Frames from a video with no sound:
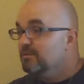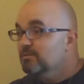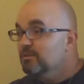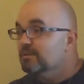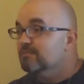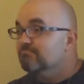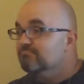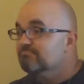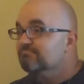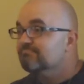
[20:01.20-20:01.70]
do
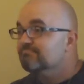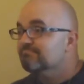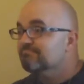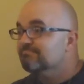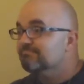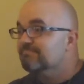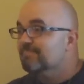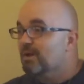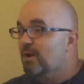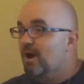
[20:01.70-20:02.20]
it.
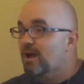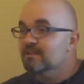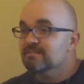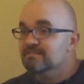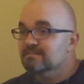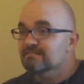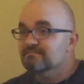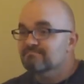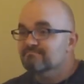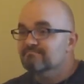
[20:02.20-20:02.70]

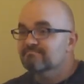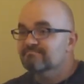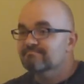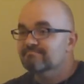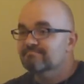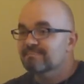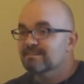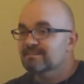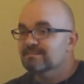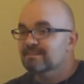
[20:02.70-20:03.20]
Honestly,
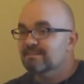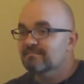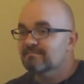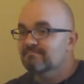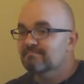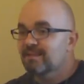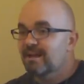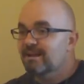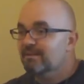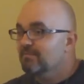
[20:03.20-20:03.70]

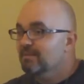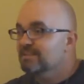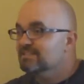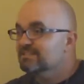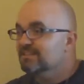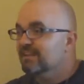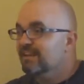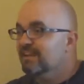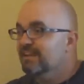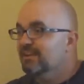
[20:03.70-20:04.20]
not meant
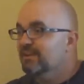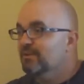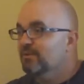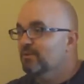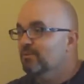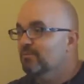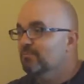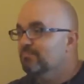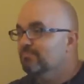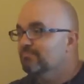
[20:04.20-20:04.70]
to
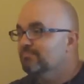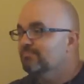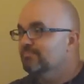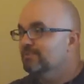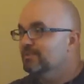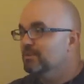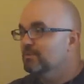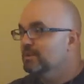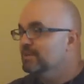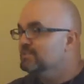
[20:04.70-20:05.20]

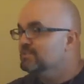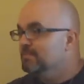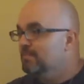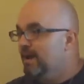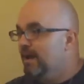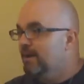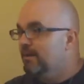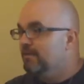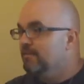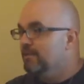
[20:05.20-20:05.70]
get you
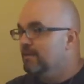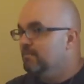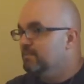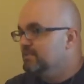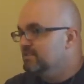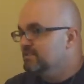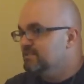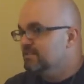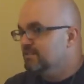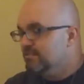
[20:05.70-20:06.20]
mad or anything, but
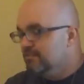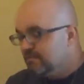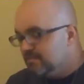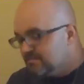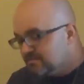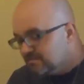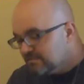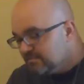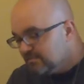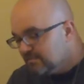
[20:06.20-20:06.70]
just
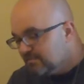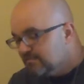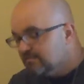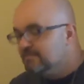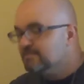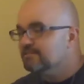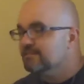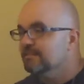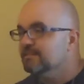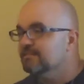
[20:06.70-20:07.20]

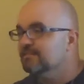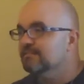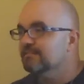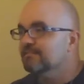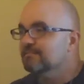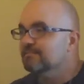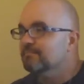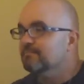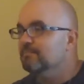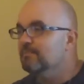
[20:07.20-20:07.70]
it's like
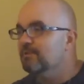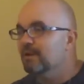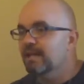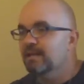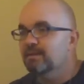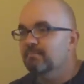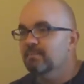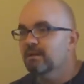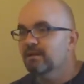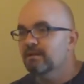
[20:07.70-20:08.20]
we like
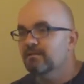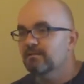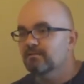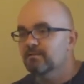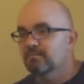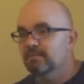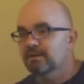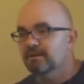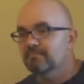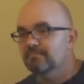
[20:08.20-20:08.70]
to pick a
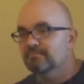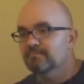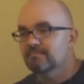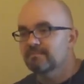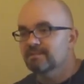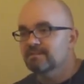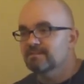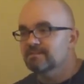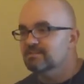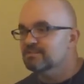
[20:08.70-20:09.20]
little bit.
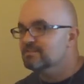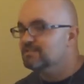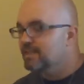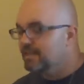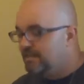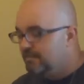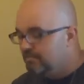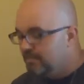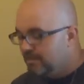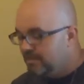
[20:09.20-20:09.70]
And Jesus
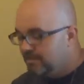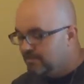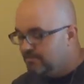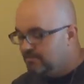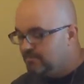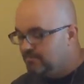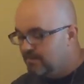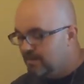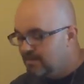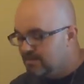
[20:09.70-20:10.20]
Jesus liked to pick at
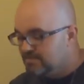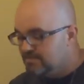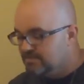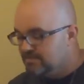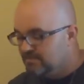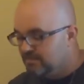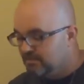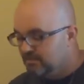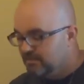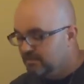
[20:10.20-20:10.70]
those Pharisees
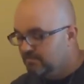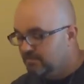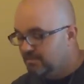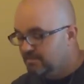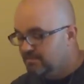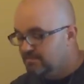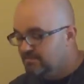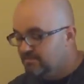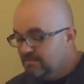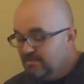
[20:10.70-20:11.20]
a little bit
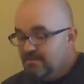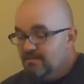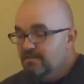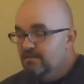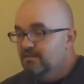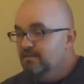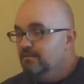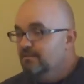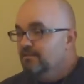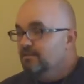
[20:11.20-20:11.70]
because,
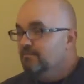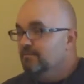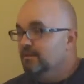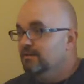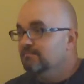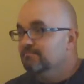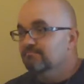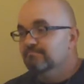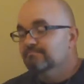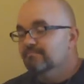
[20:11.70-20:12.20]
well,